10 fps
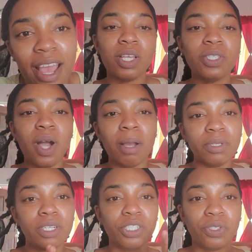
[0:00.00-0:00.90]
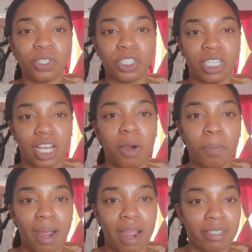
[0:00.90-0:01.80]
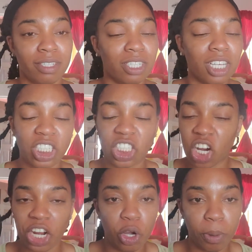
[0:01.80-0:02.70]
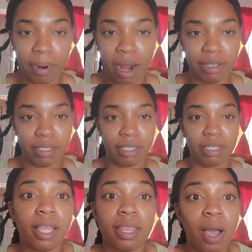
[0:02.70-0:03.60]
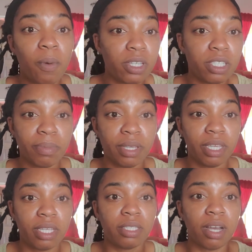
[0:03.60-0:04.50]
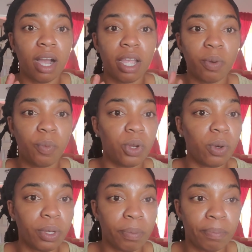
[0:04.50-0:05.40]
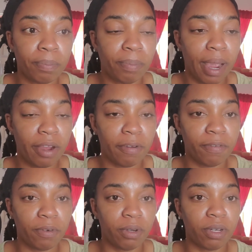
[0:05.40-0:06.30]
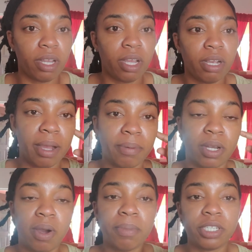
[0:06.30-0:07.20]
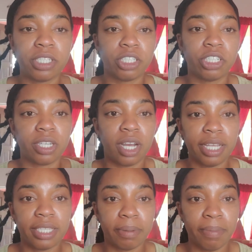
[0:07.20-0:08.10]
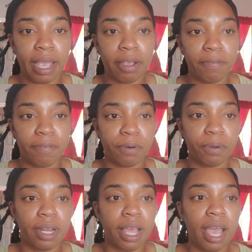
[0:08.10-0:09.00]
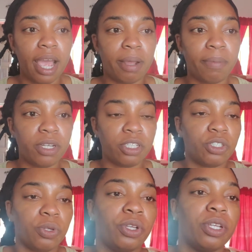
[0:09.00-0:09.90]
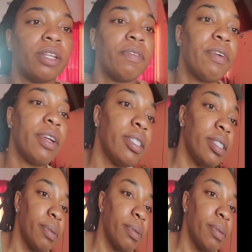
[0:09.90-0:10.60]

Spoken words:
So I'm going to do just a comparison, just a short comparison. That was me talking without the microphone. Now I'm going to just connect the microphone, and I'm going to show you the difference.